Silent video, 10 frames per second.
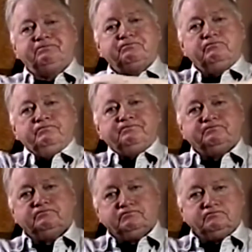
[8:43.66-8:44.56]
And I
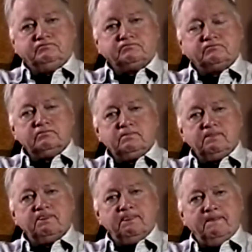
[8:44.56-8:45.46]
remember
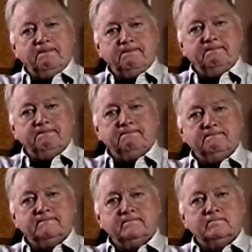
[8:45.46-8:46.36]
we
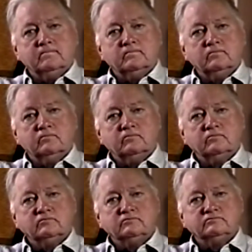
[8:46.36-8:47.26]

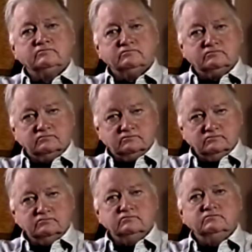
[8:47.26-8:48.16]
had no
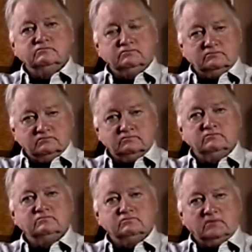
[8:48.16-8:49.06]
context.
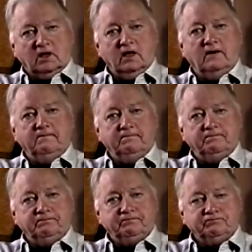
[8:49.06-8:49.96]
It
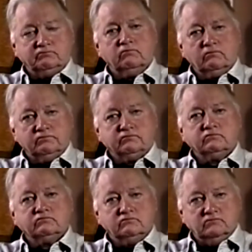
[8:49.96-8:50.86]
was in the paper.